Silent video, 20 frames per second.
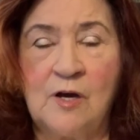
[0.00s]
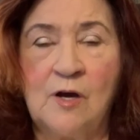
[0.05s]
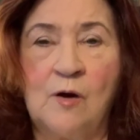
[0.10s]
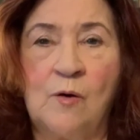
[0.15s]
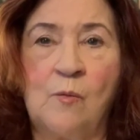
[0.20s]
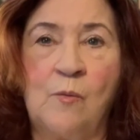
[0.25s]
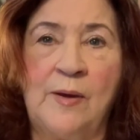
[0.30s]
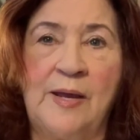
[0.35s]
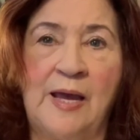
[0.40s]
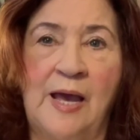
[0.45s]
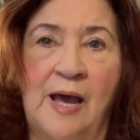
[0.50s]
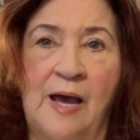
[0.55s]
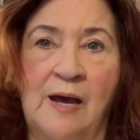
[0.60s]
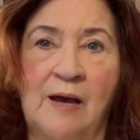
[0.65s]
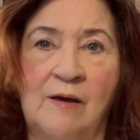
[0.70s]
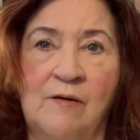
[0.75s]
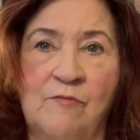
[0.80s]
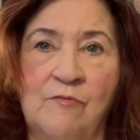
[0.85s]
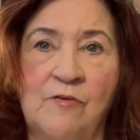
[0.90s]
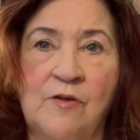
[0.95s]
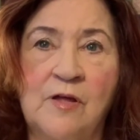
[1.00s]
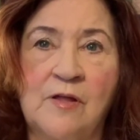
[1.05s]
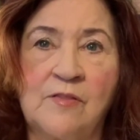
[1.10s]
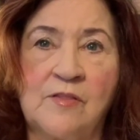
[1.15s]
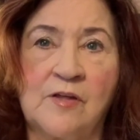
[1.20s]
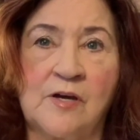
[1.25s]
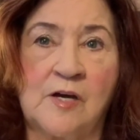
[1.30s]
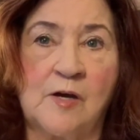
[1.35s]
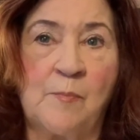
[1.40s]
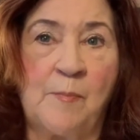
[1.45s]
we have
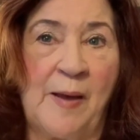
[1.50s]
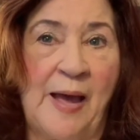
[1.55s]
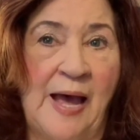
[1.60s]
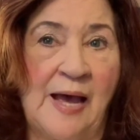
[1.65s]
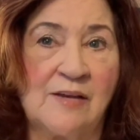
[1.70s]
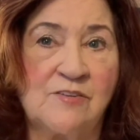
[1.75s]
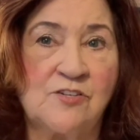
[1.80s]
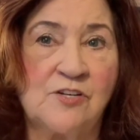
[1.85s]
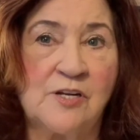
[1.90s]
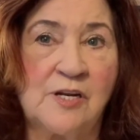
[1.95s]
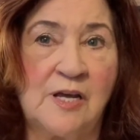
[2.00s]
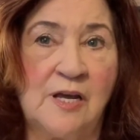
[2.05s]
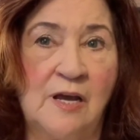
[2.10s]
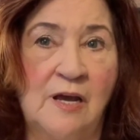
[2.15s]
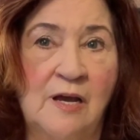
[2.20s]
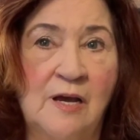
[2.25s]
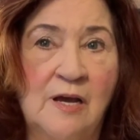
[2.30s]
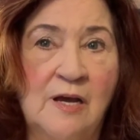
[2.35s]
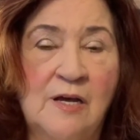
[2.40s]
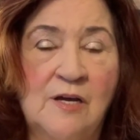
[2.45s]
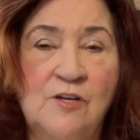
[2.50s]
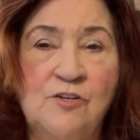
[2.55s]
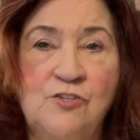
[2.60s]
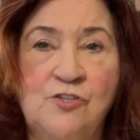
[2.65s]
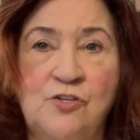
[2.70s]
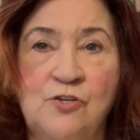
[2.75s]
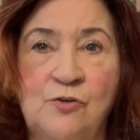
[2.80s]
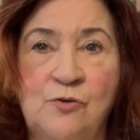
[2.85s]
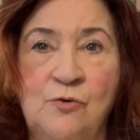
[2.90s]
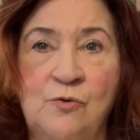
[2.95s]
the capacity
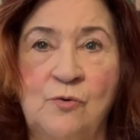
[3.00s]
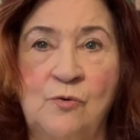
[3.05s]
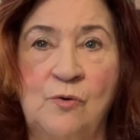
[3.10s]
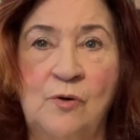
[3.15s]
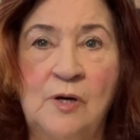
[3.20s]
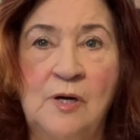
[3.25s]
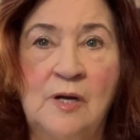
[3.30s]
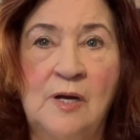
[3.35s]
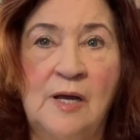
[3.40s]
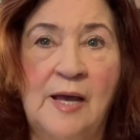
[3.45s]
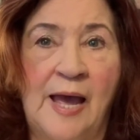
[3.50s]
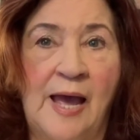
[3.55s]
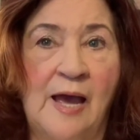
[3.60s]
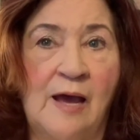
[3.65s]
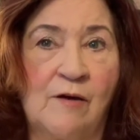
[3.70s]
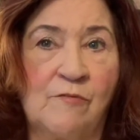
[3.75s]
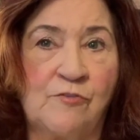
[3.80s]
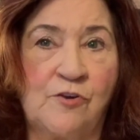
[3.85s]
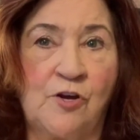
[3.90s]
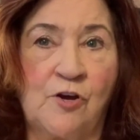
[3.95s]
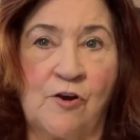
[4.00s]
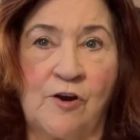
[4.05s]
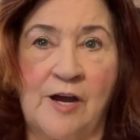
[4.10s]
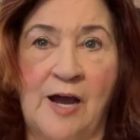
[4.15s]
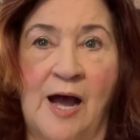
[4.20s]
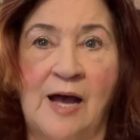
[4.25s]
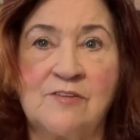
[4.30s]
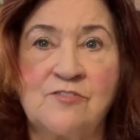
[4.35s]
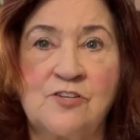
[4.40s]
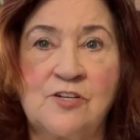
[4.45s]
to have
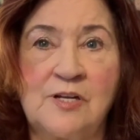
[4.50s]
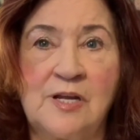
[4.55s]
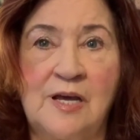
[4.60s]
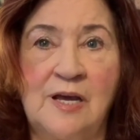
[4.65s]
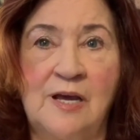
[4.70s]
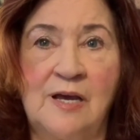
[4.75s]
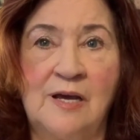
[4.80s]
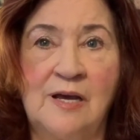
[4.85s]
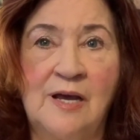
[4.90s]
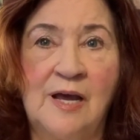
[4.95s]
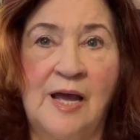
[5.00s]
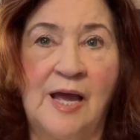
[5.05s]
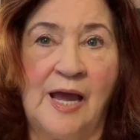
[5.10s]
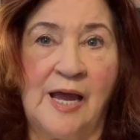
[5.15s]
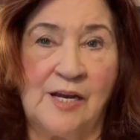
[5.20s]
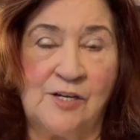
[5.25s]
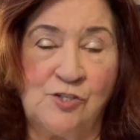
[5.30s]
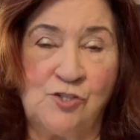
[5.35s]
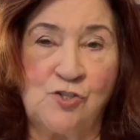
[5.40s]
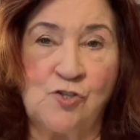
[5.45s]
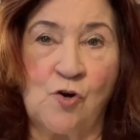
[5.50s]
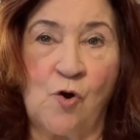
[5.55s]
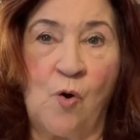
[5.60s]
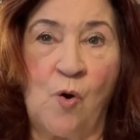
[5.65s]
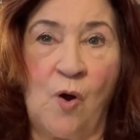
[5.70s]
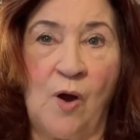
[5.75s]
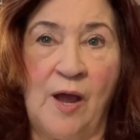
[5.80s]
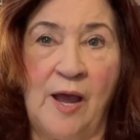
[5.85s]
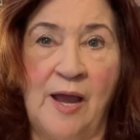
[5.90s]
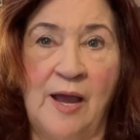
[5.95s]
curiosity and
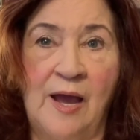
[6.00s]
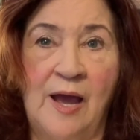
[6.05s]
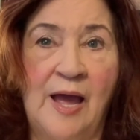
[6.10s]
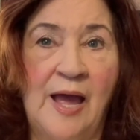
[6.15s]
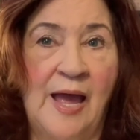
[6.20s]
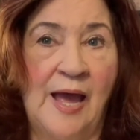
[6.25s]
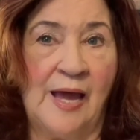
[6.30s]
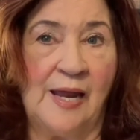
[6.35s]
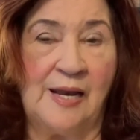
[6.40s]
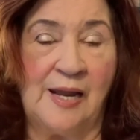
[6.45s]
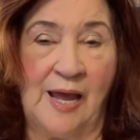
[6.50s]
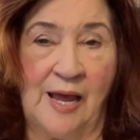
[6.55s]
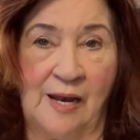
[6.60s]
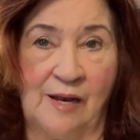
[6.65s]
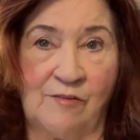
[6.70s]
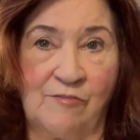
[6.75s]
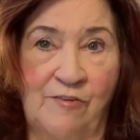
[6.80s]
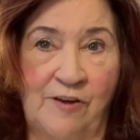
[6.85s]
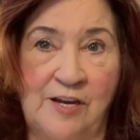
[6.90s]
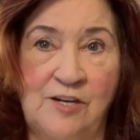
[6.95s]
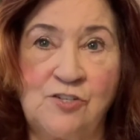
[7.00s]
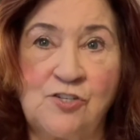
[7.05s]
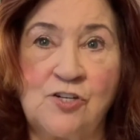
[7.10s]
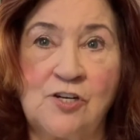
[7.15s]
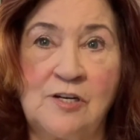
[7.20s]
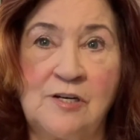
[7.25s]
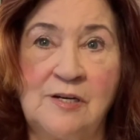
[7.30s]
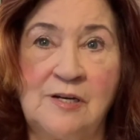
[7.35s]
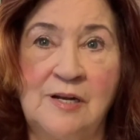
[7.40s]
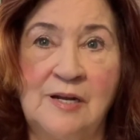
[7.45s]
joy and
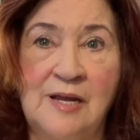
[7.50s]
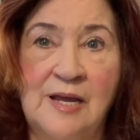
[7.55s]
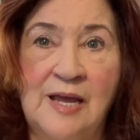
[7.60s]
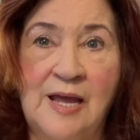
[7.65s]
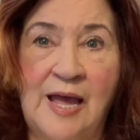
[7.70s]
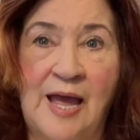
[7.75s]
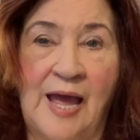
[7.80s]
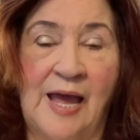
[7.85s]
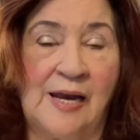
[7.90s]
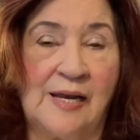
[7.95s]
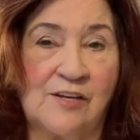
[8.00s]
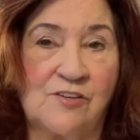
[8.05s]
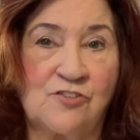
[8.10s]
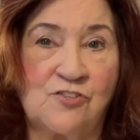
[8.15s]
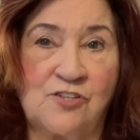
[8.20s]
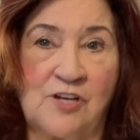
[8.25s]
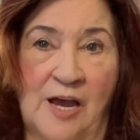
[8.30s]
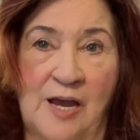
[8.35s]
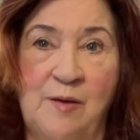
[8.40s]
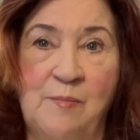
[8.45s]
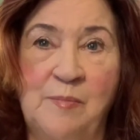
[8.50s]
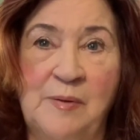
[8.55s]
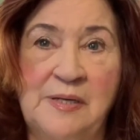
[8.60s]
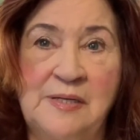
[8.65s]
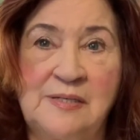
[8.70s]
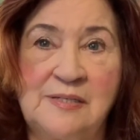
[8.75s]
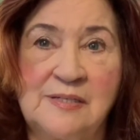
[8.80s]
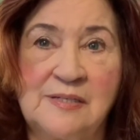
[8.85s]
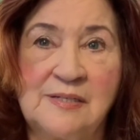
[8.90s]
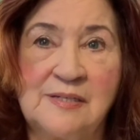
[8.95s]
elevation and
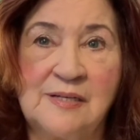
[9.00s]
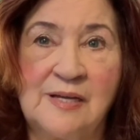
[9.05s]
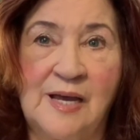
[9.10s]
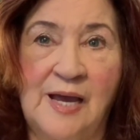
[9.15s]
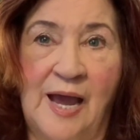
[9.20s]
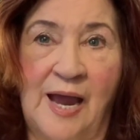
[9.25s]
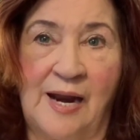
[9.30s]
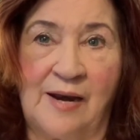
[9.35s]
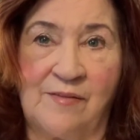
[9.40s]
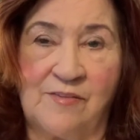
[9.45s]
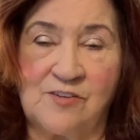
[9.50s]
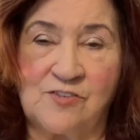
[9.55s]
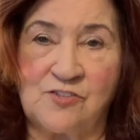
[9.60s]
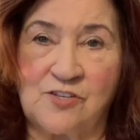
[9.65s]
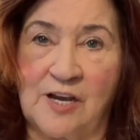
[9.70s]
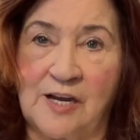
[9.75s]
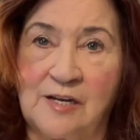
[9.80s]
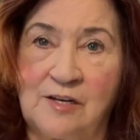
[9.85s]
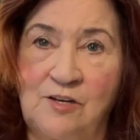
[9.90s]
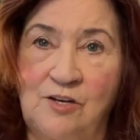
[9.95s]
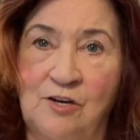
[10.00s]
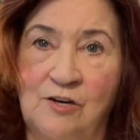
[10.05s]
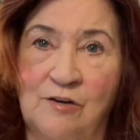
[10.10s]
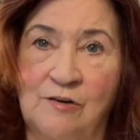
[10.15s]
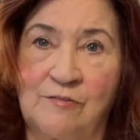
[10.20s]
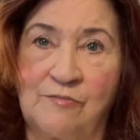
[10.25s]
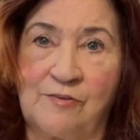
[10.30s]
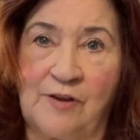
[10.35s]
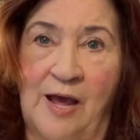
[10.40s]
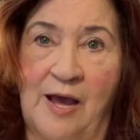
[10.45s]
excitement. And in the second year
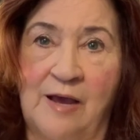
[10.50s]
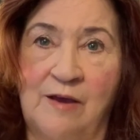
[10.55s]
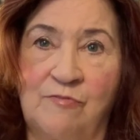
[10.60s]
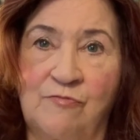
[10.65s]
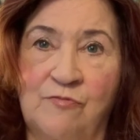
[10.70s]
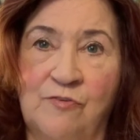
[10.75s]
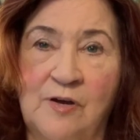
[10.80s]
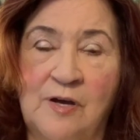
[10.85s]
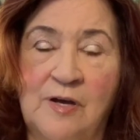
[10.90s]
of life,